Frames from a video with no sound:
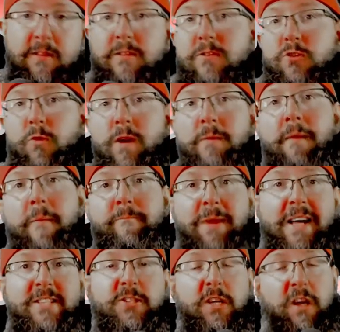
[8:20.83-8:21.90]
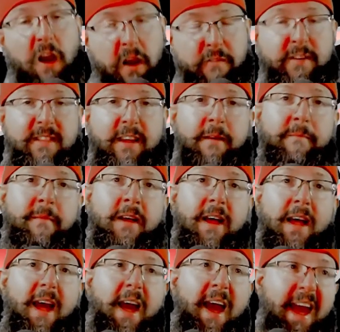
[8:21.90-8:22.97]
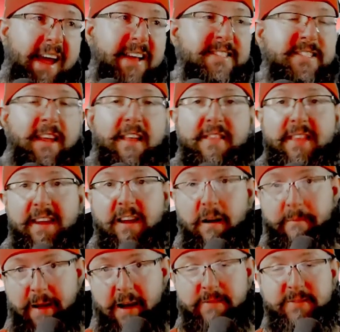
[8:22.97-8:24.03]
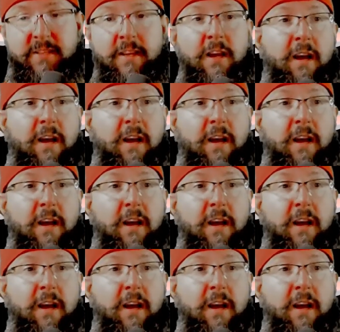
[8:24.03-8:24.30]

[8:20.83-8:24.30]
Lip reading: doing my best to cover them as they come out.